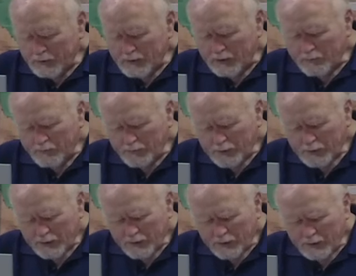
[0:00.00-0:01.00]
it's a
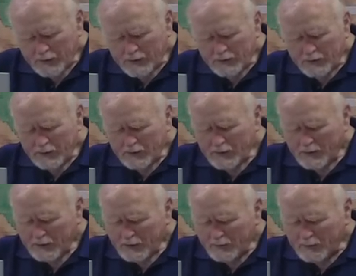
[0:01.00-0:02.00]
book that
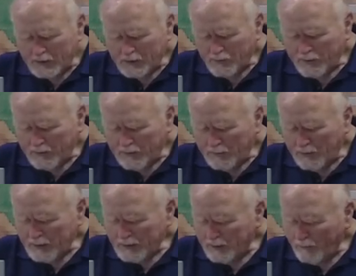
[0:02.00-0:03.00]
was written
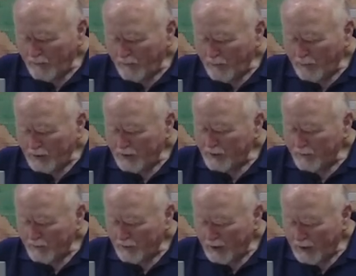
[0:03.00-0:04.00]
by some 40
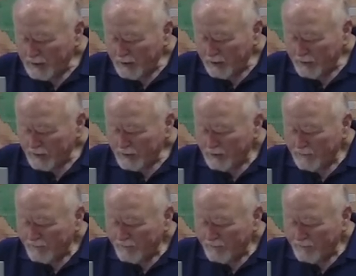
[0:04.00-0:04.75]
different authors